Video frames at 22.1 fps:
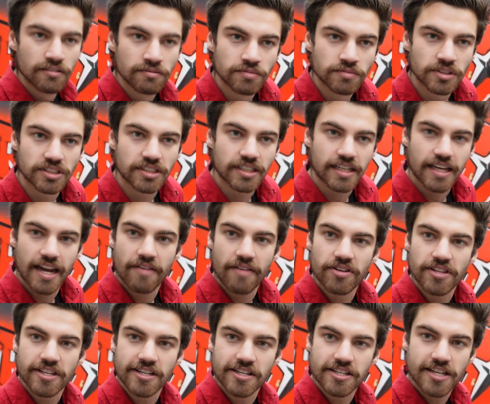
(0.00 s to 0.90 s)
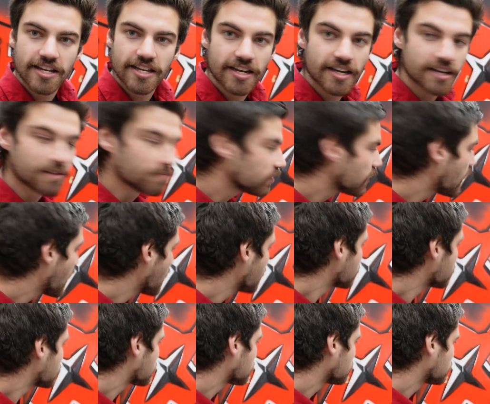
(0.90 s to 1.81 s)
just to get everything sitting in
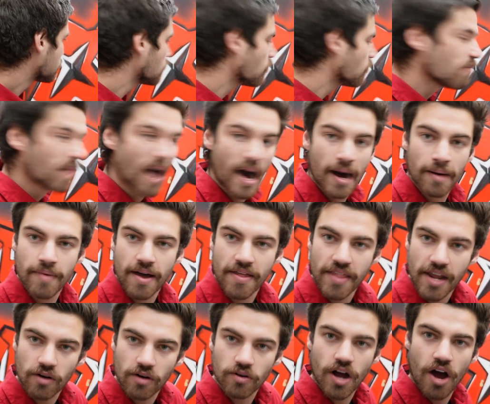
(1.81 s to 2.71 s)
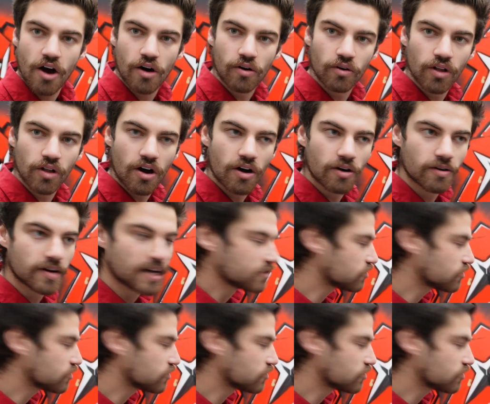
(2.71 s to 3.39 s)
place, do them up, and then I'll go along and